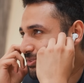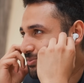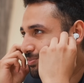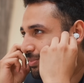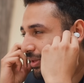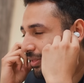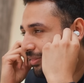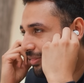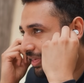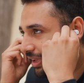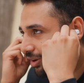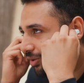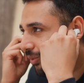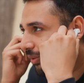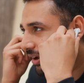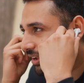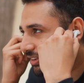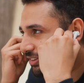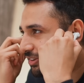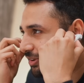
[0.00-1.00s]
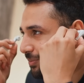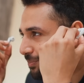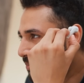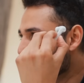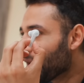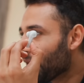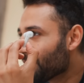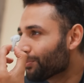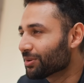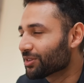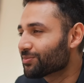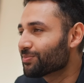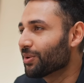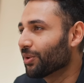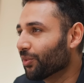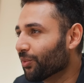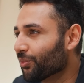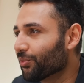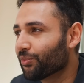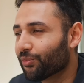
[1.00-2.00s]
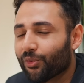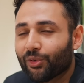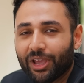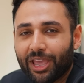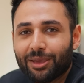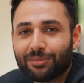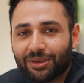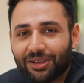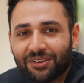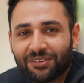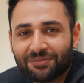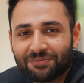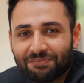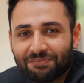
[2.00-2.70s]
but they're quite purpose-built for gaming.